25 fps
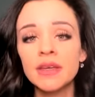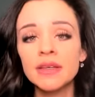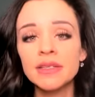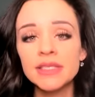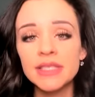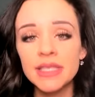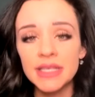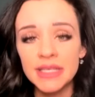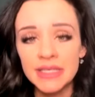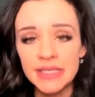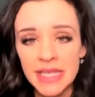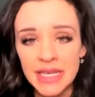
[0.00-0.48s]

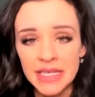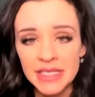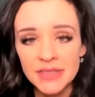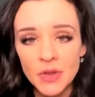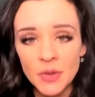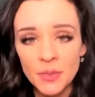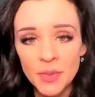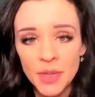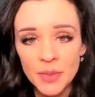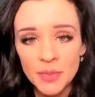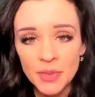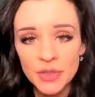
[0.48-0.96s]

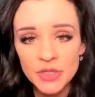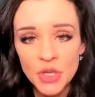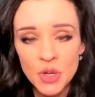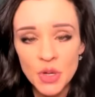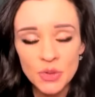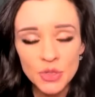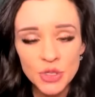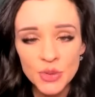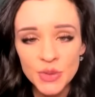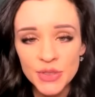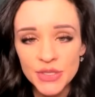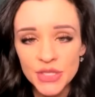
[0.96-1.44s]
successful people
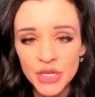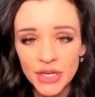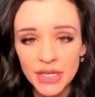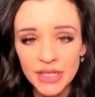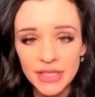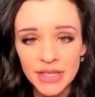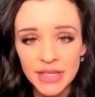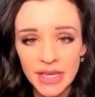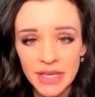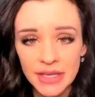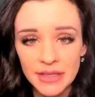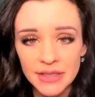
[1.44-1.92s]
don't do
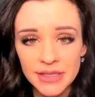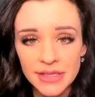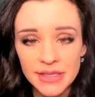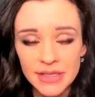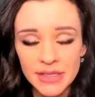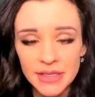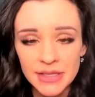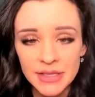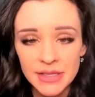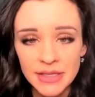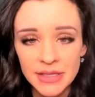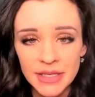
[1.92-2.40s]
certain things,
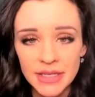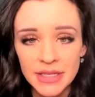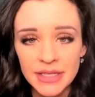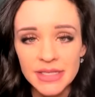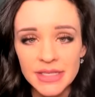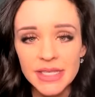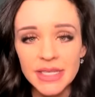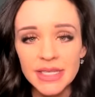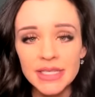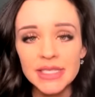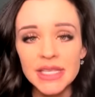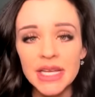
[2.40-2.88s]

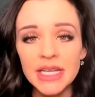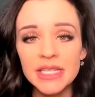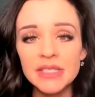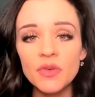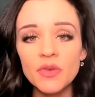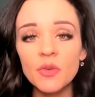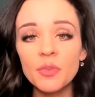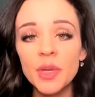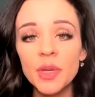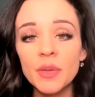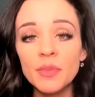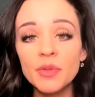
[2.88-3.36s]

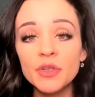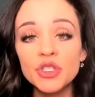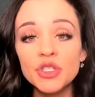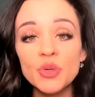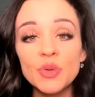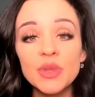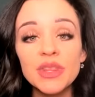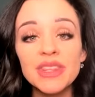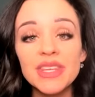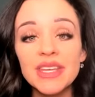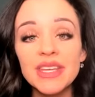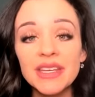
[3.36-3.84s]
successful people
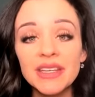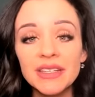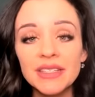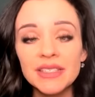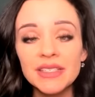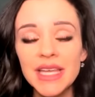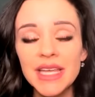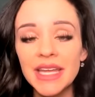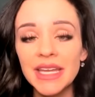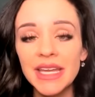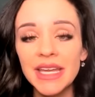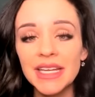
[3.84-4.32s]
do
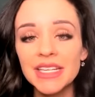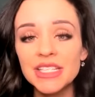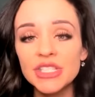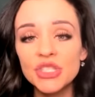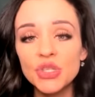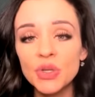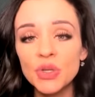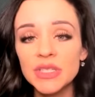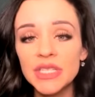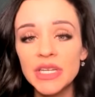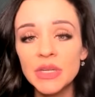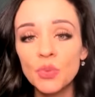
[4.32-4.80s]
things in a
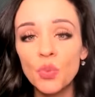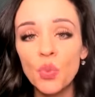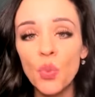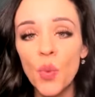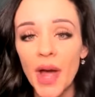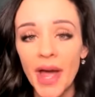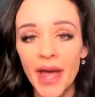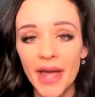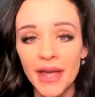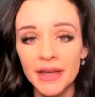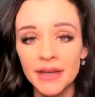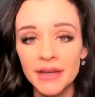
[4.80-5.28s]
certain
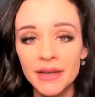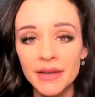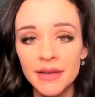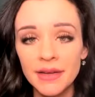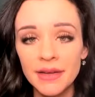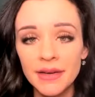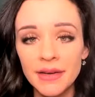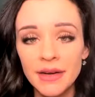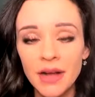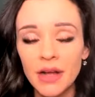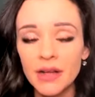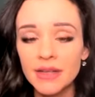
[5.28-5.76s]
way.
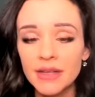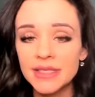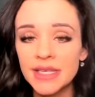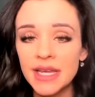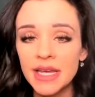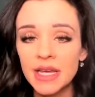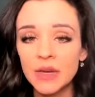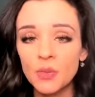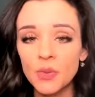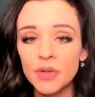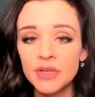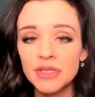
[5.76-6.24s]
I'll
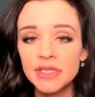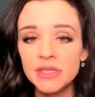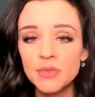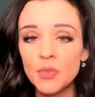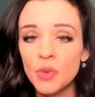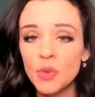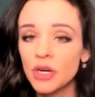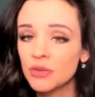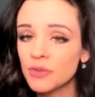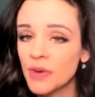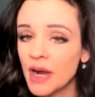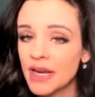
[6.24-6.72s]
say it once
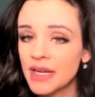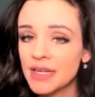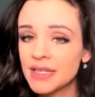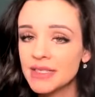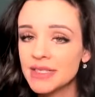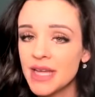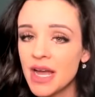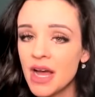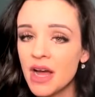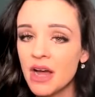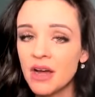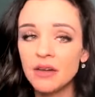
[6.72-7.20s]
more, write it
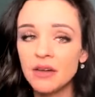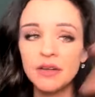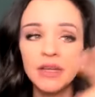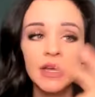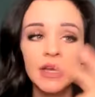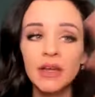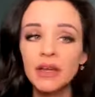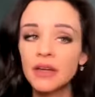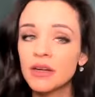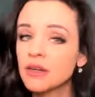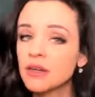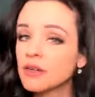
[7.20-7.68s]
down,
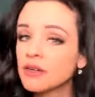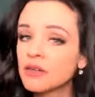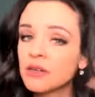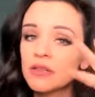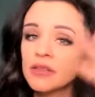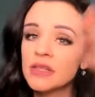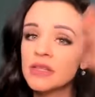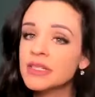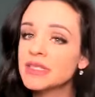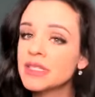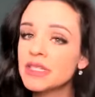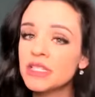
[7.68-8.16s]

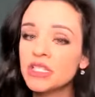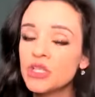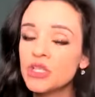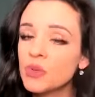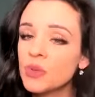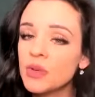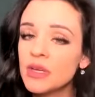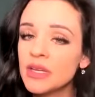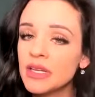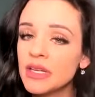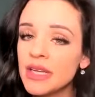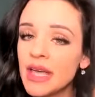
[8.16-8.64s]
listen
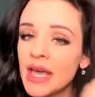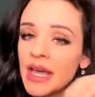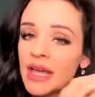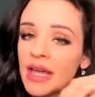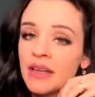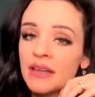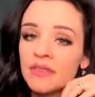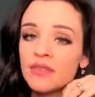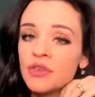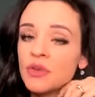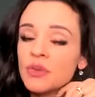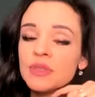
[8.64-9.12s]
to it
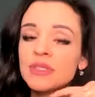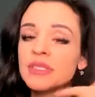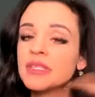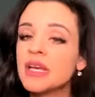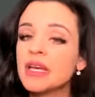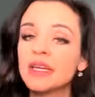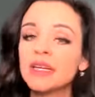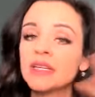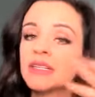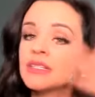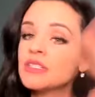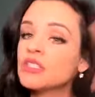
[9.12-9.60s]
again, a few
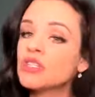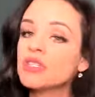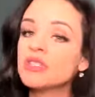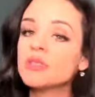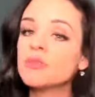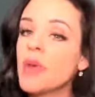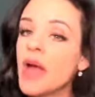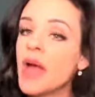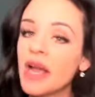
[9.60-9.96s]
seconds, just